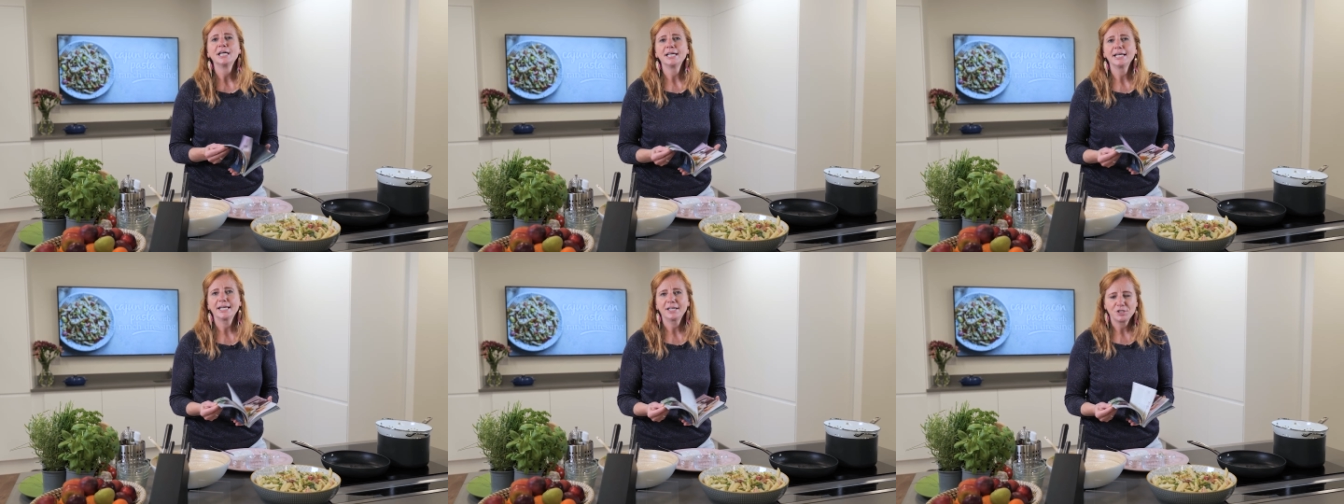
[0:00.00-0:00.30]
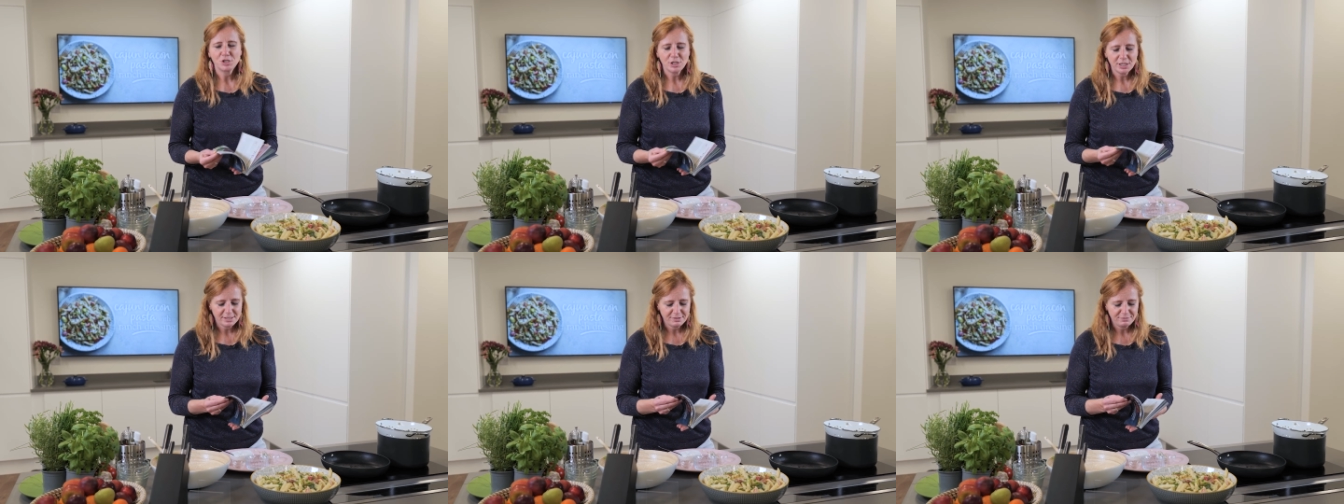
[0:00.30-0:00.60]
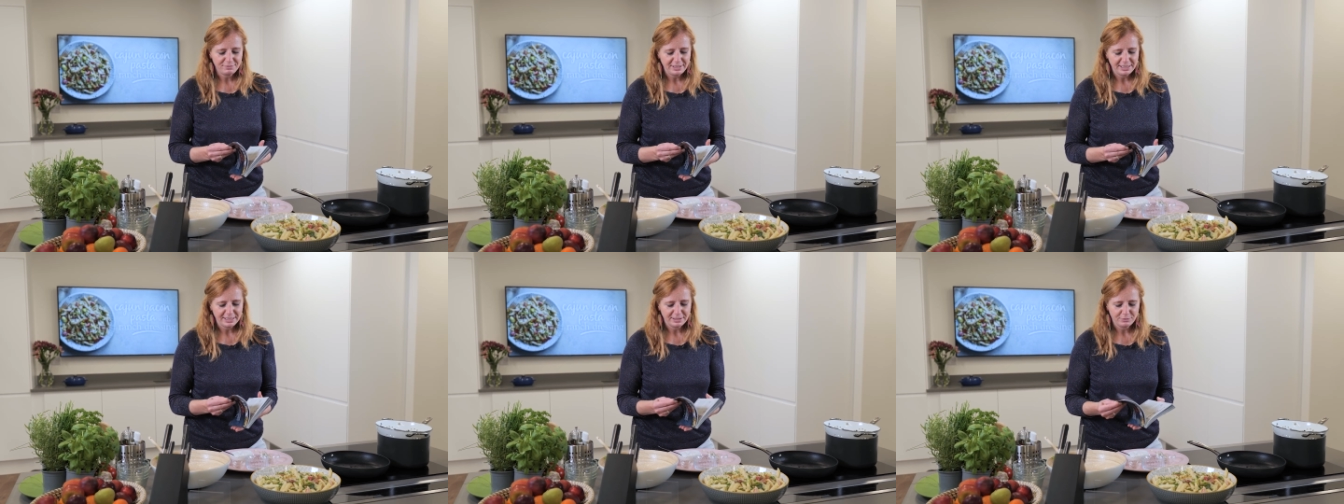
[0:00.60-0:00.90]
you can
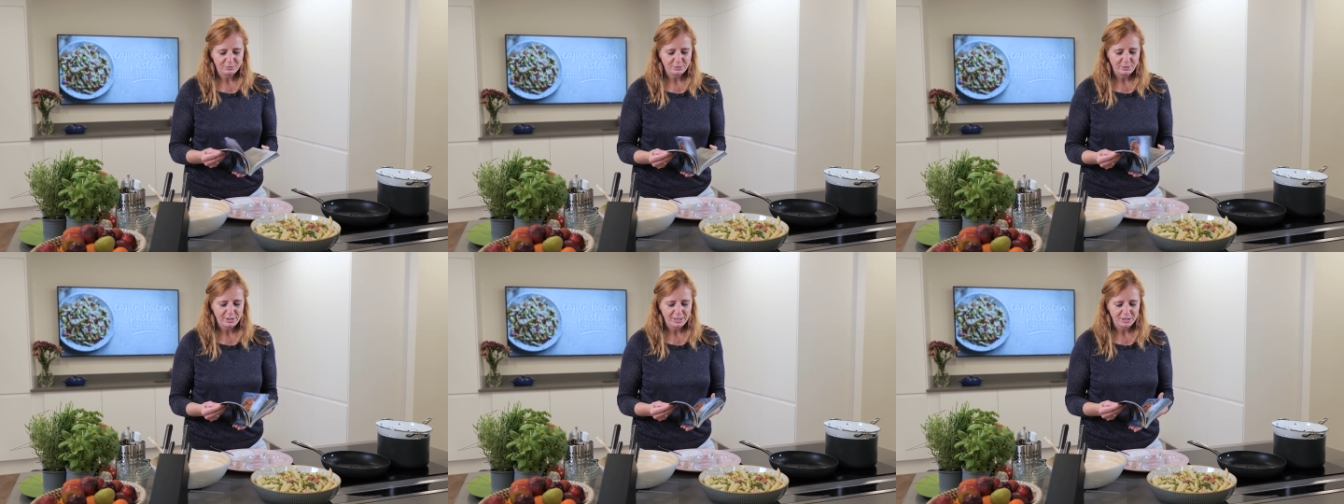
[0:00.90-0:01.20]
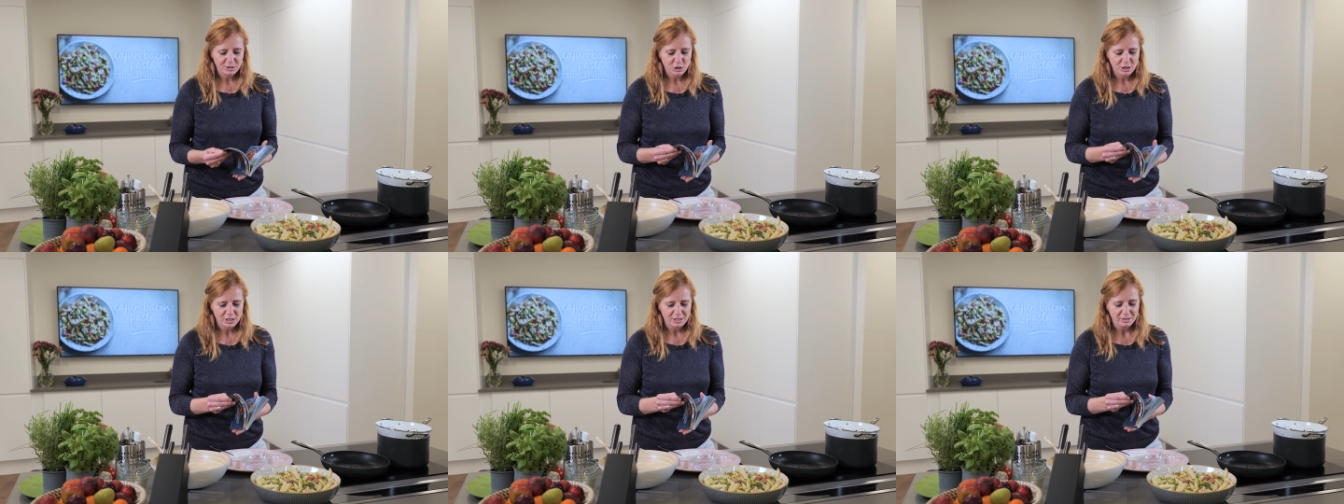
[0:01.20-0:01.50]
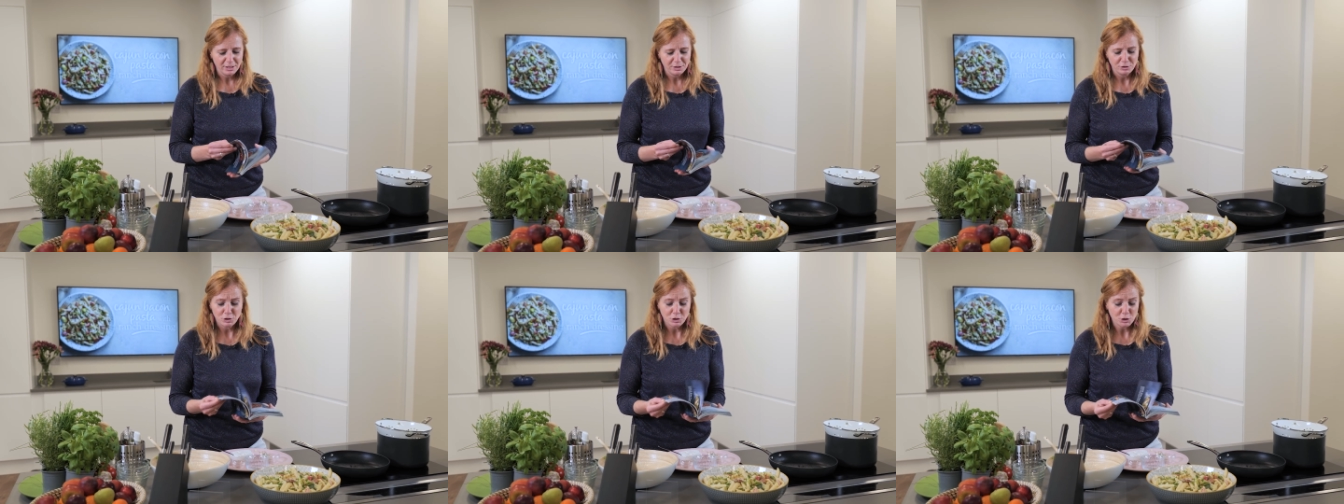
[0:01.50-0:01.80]
just flick through it
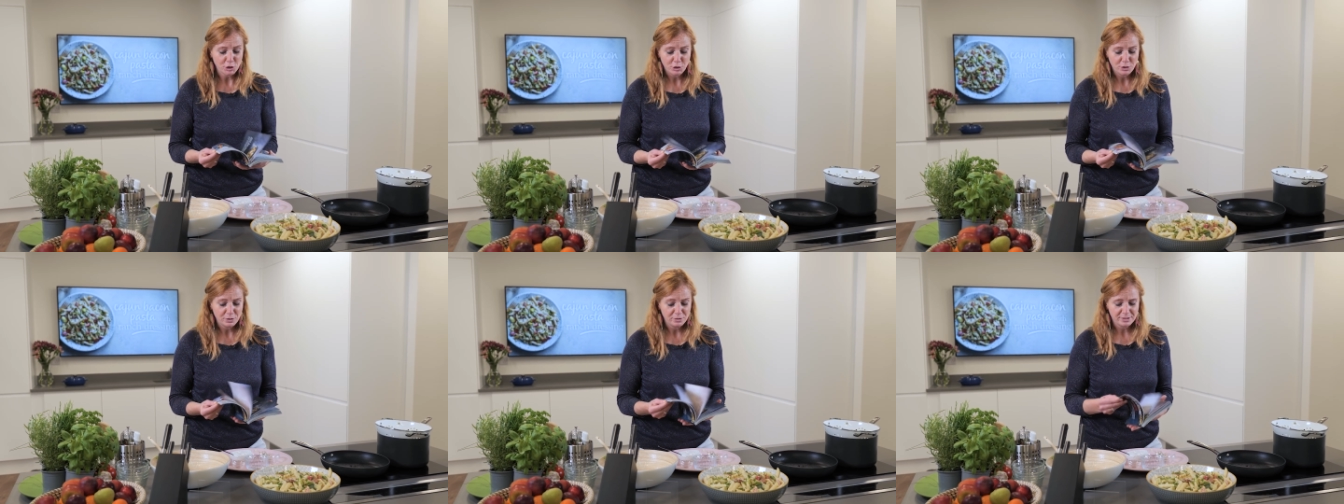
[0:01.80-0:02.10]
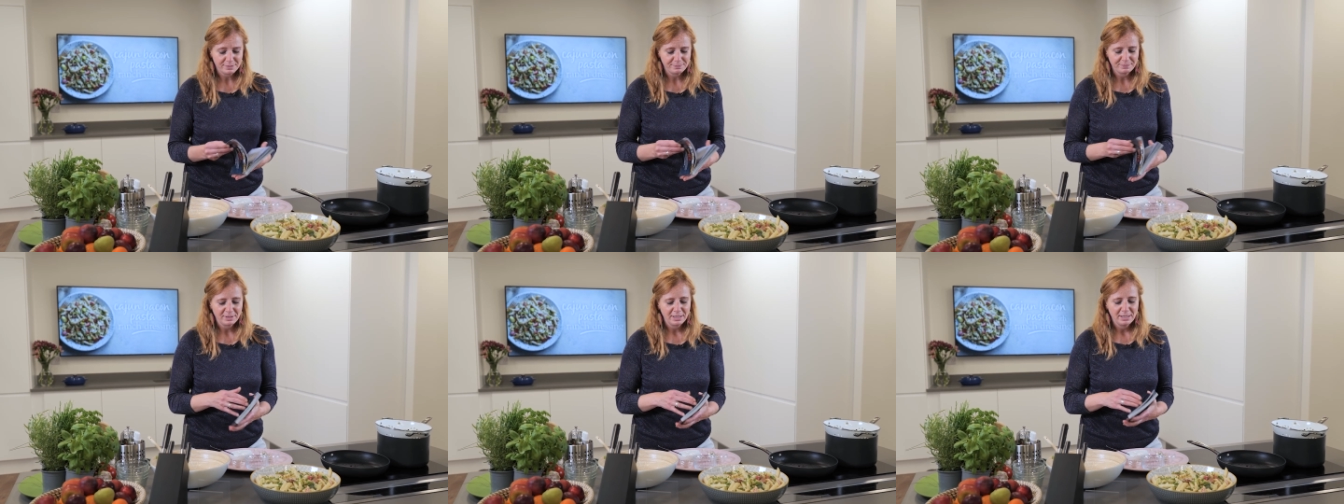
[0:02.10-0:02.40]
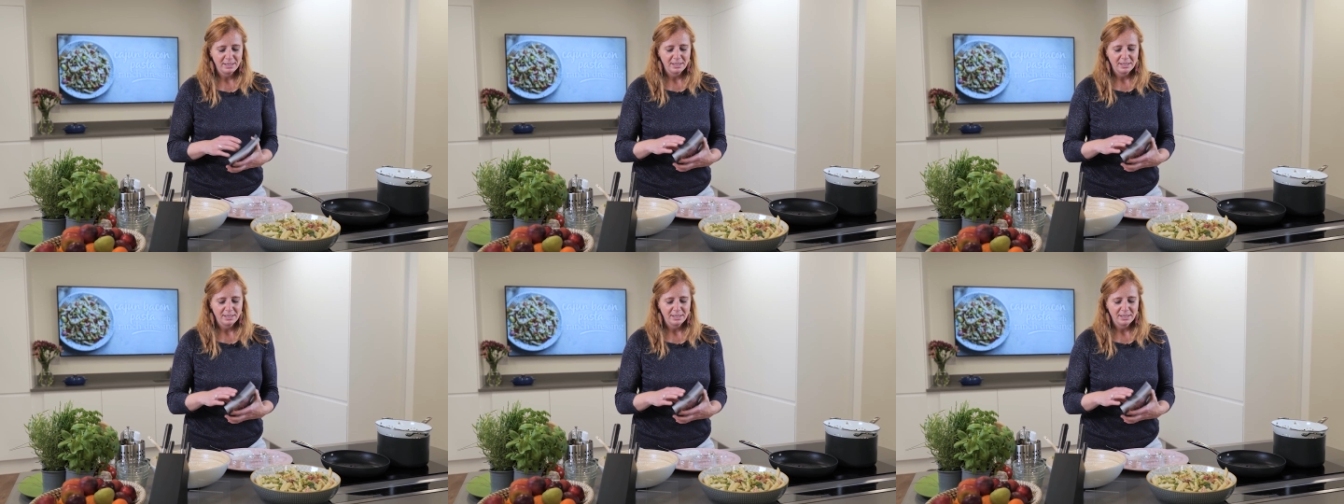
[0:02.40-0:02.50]
and uh, choose.